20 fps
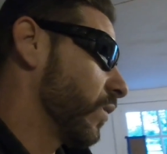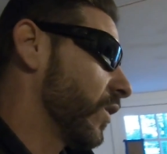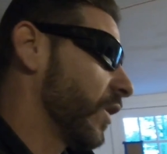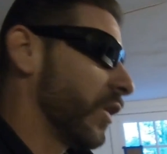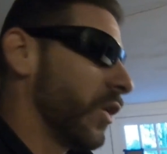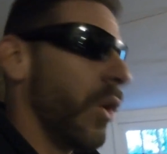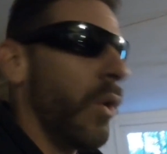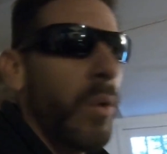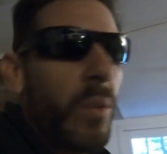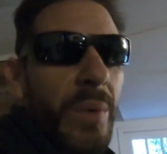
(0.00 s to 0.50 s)
The
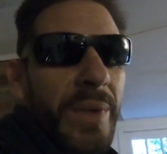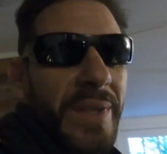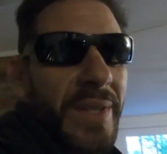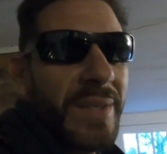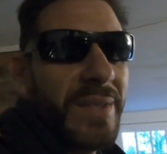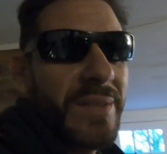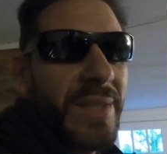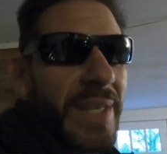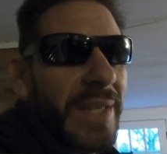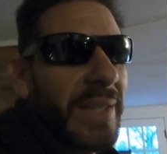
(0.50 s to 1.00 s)
goal with
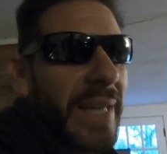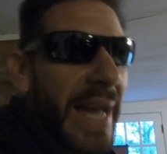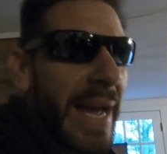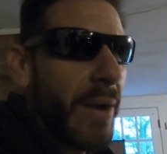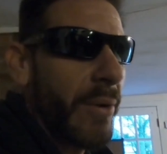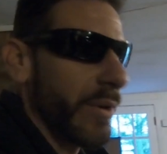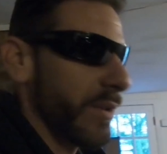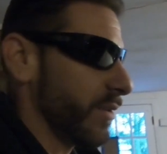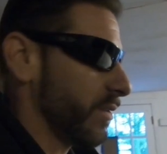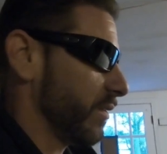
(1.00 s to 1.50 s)
this thing
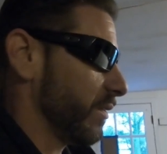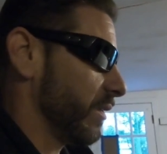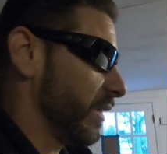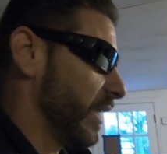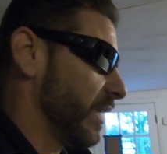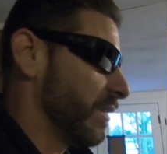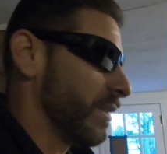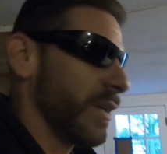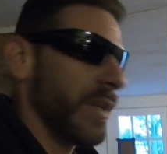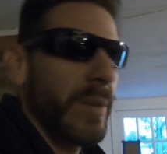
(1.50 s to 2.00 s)
now is
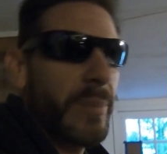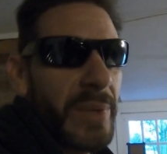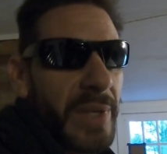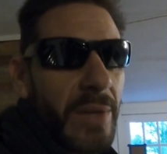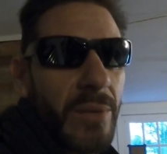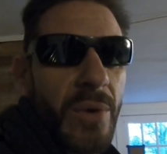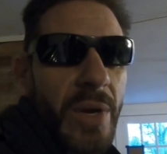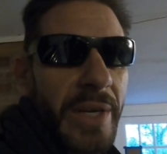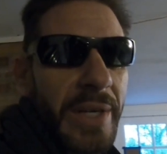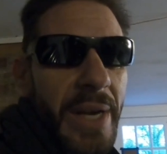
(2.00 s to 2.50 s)
going to be
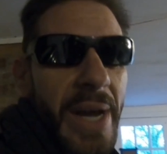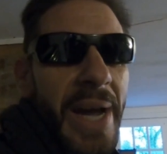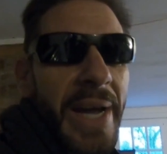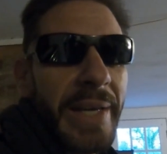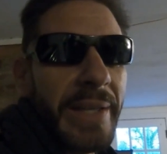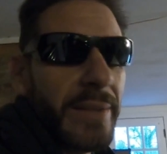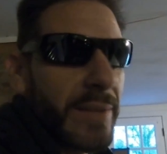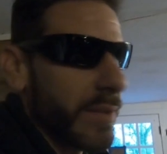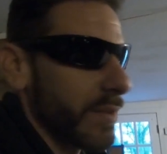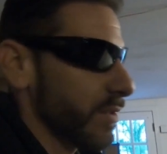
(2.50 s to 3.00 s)
to run
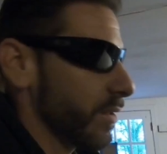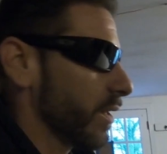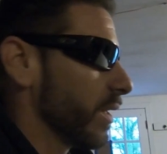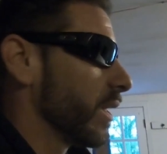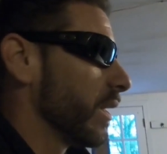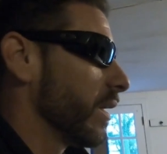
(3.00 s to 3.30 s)
9s.